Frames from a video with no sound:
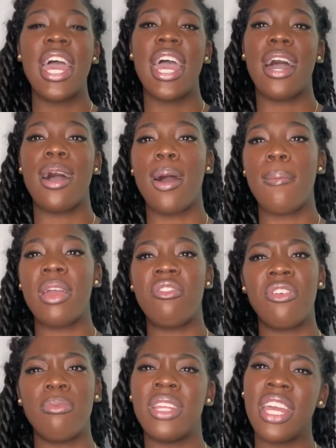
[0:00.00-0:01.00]
And
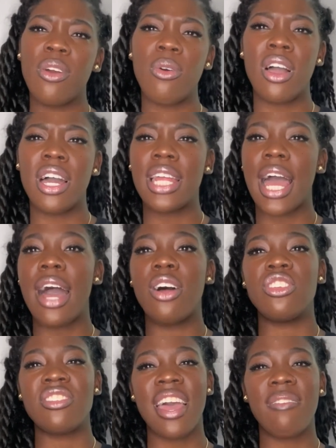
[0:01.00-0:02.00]
from there on, I'll
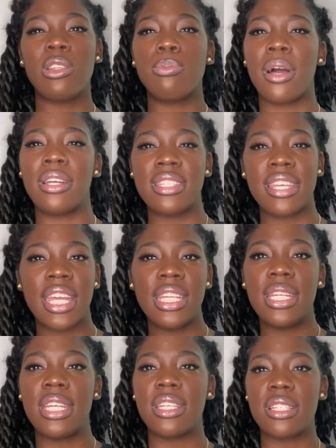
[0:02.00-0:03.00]
just have
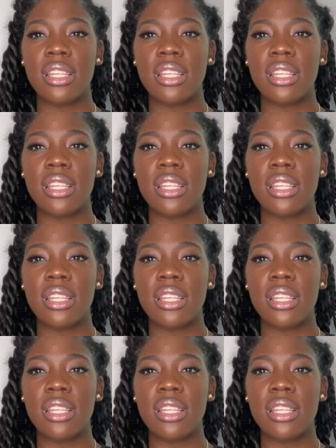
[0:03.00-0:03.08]
spontaneous